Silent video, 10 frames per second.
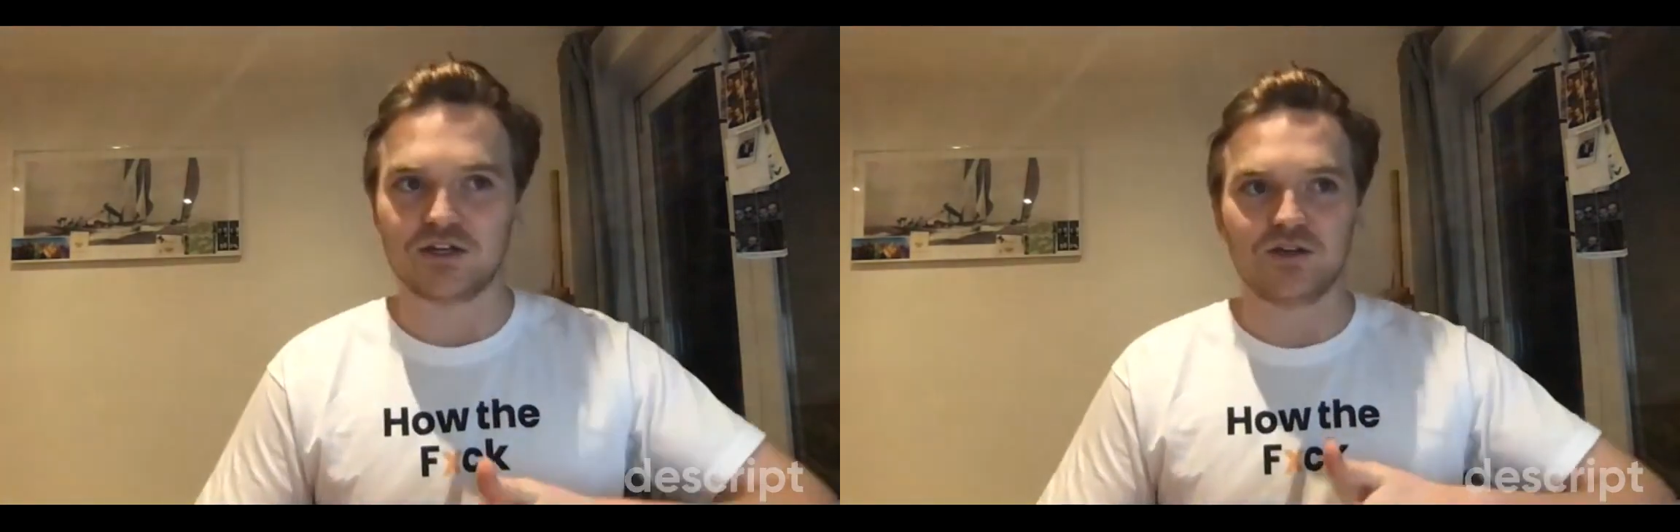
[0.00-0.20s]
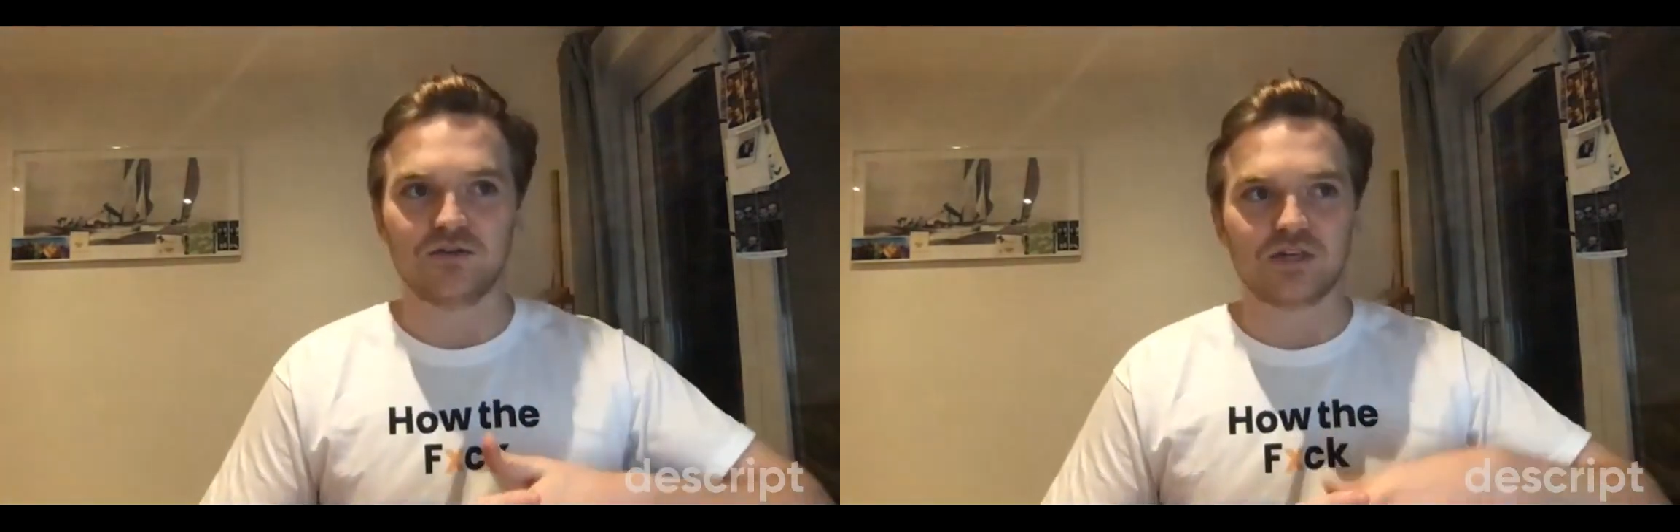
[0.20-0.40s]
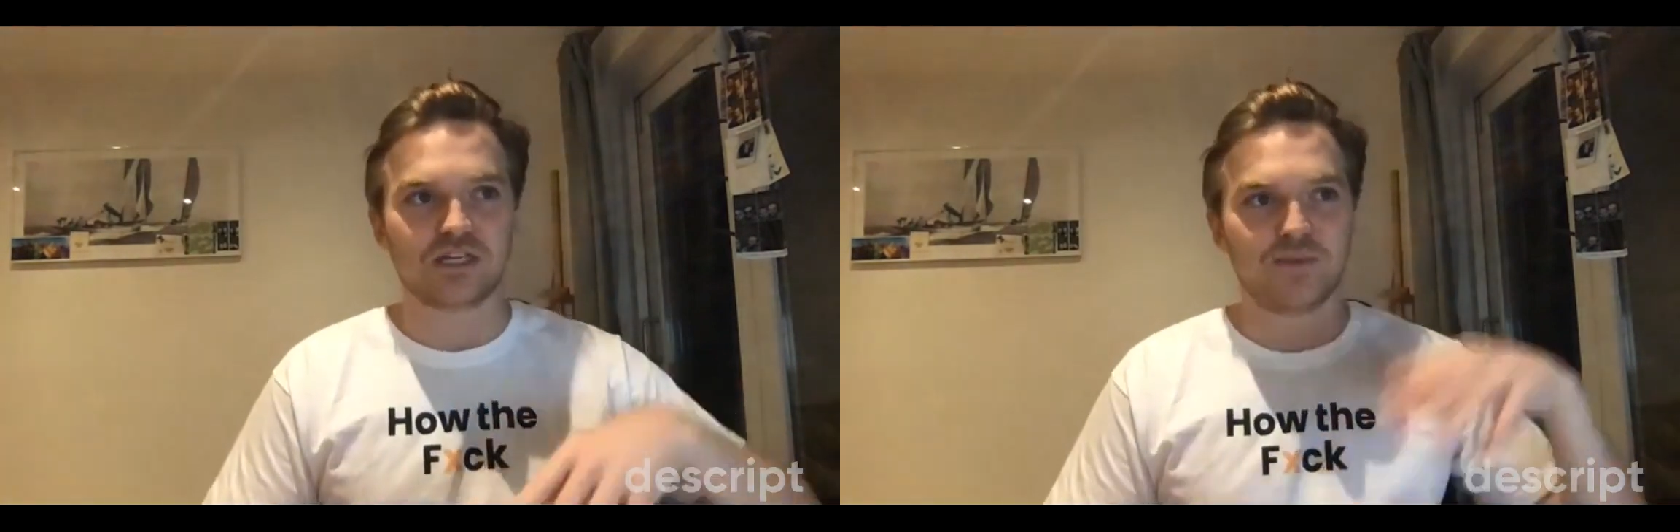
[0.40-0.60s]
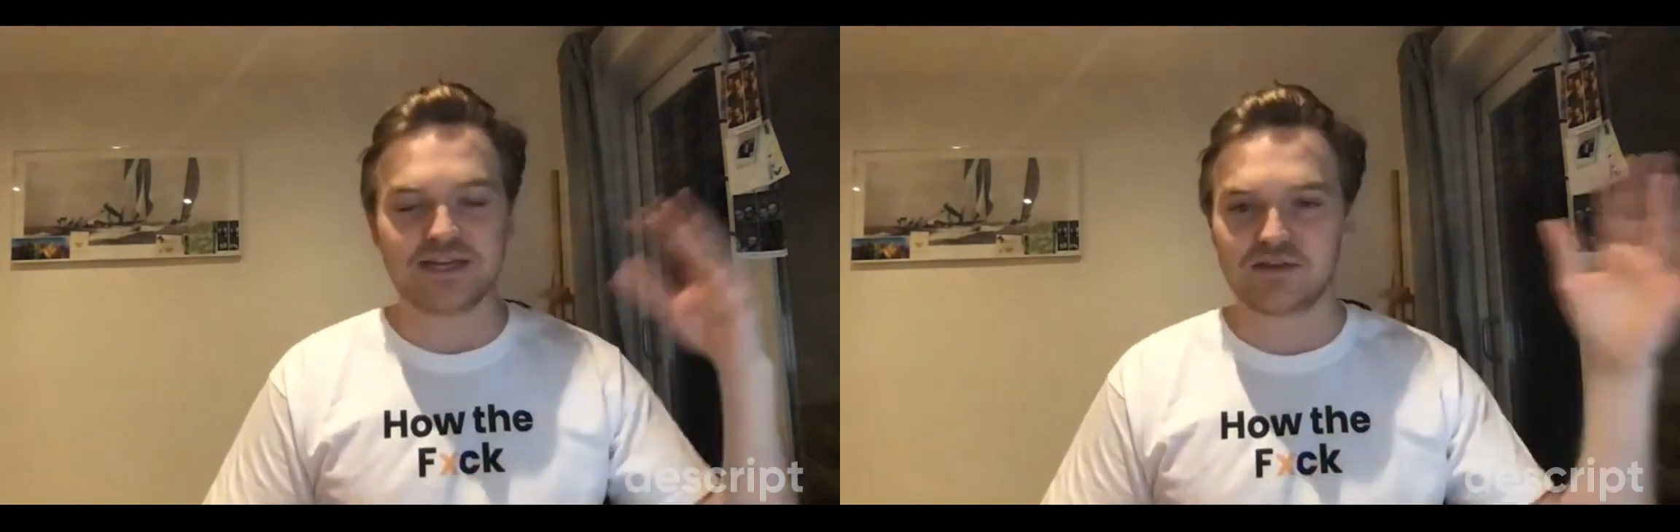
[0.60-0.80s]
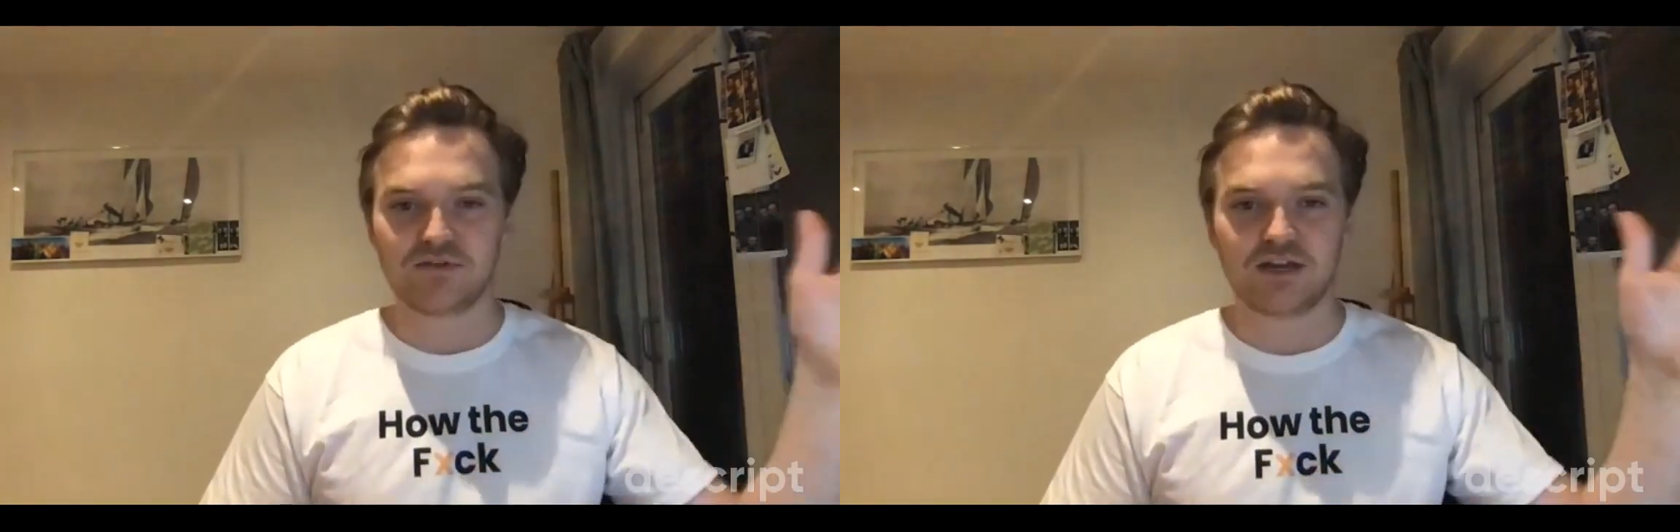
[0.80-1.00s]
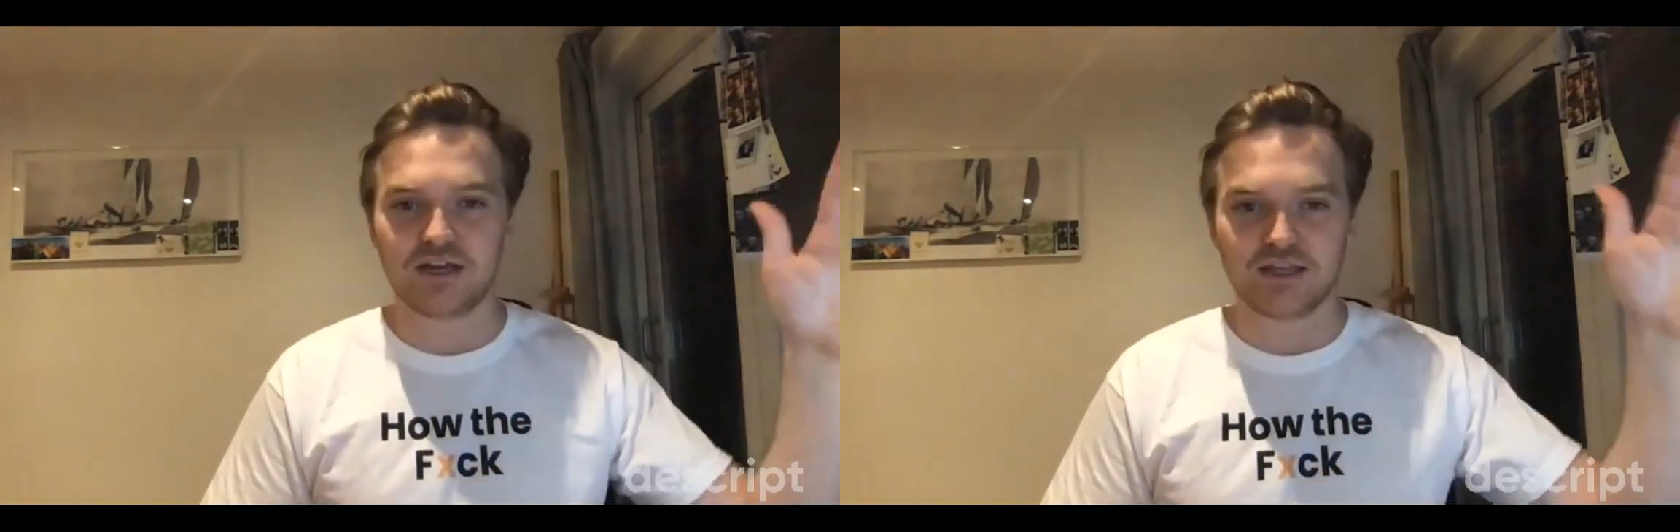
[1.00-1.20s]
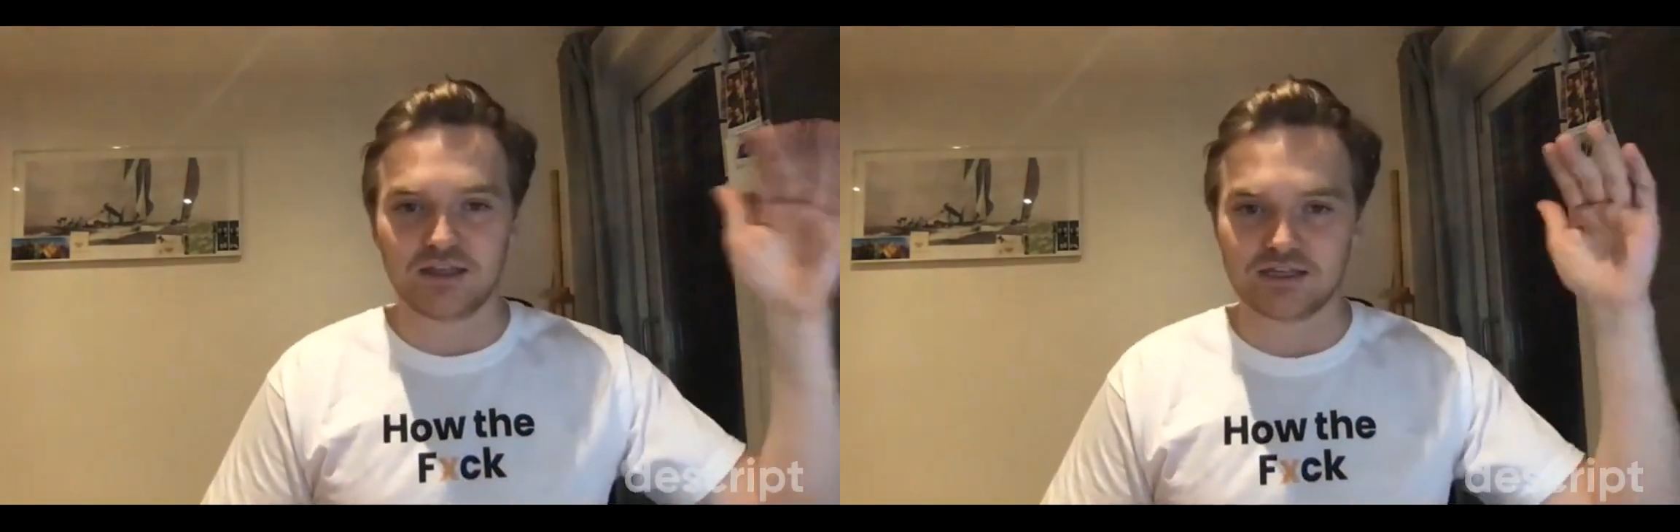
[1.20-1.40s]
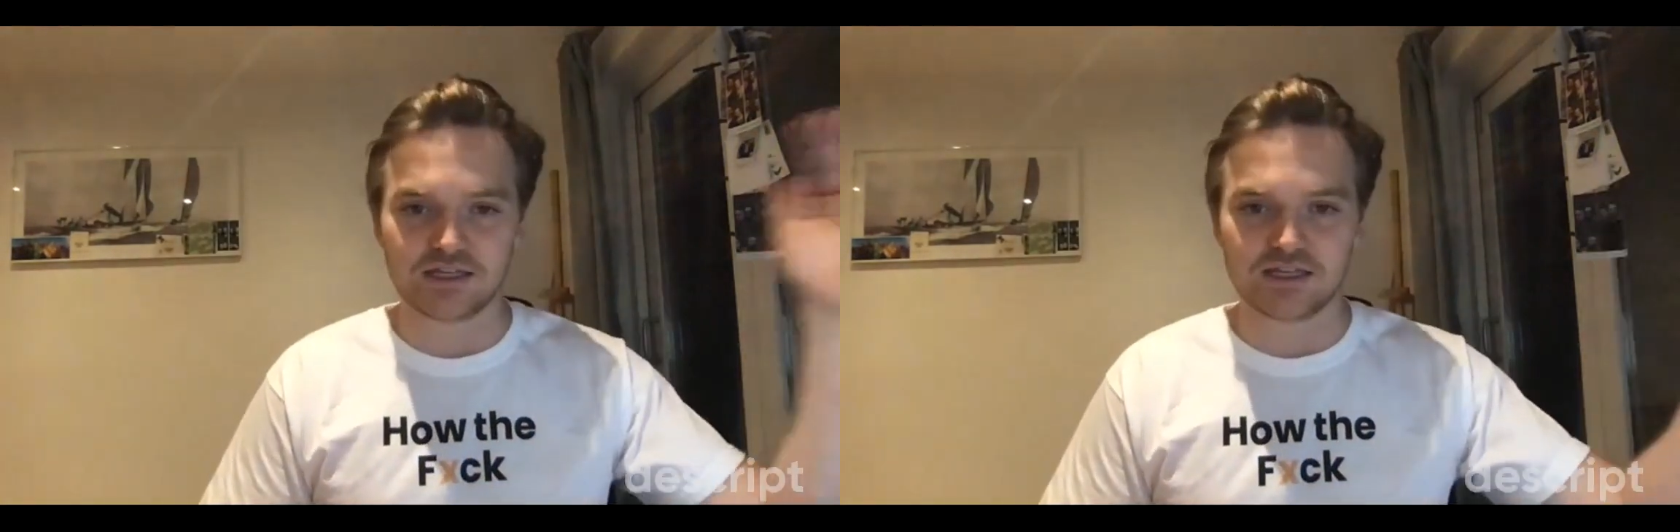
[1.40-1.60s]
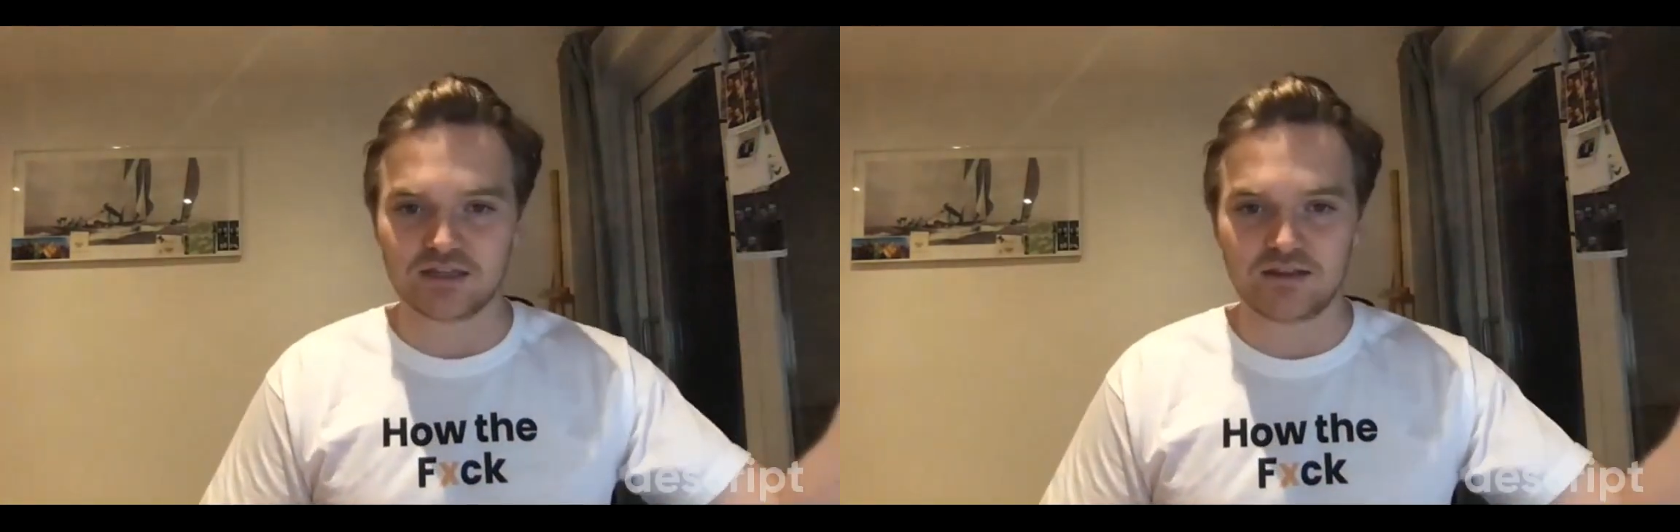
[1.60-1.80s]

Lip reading: do you specify this is